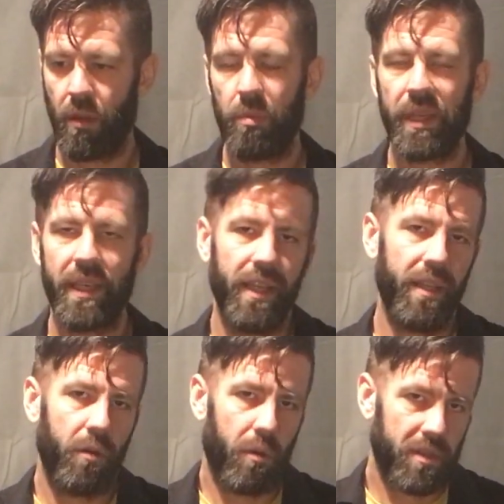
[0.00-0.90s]
big
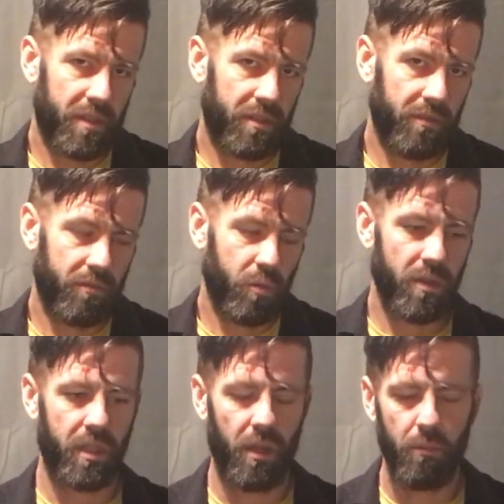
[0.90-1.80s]
key to what's
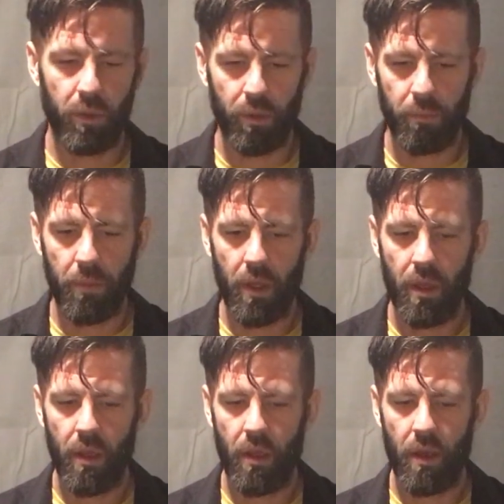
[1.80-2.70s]
going to boom.
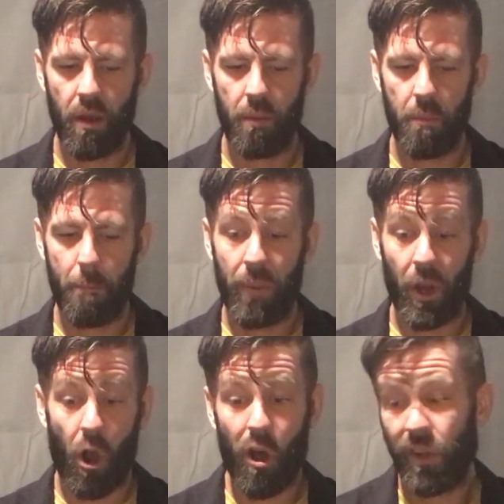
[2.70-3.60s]

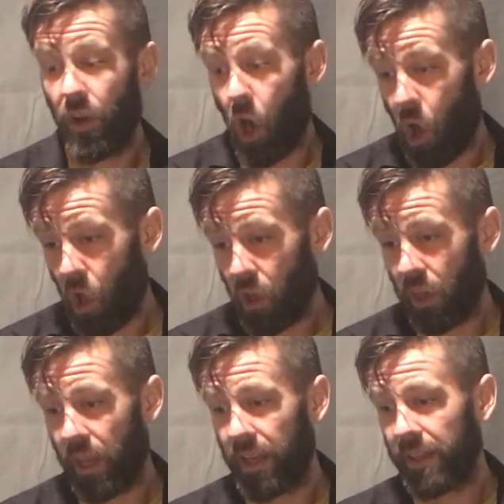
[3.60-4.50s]
But all in all,
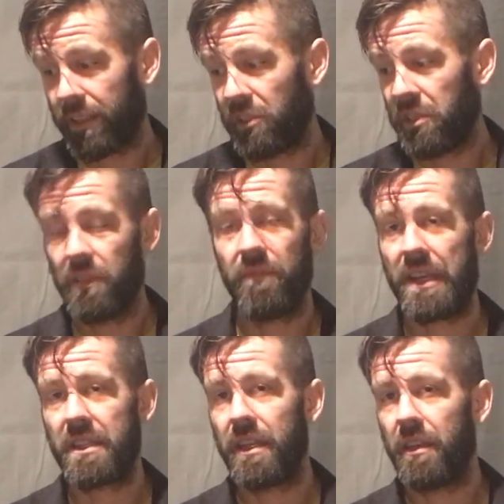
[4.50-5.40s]
like just
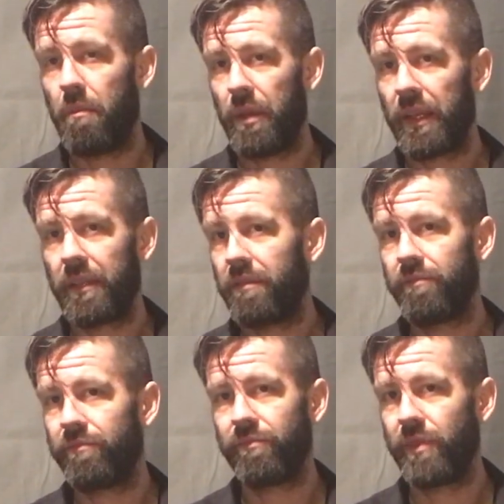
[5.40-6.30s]
investing in the big,
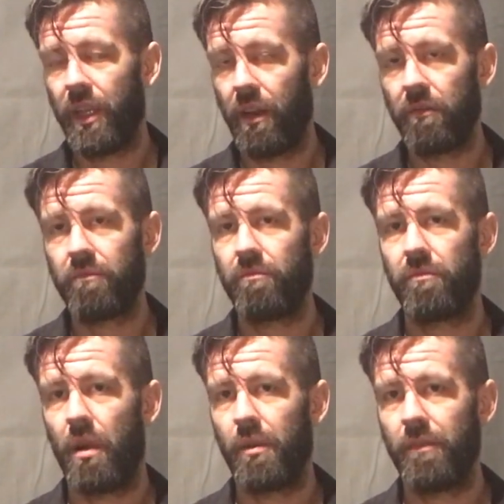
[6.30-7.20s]

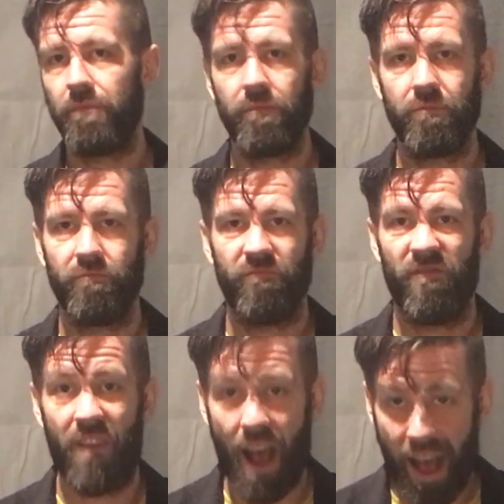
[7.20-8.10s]
probably
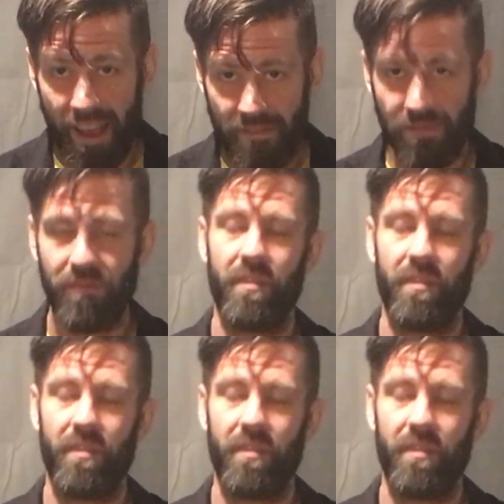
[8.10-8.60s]
5,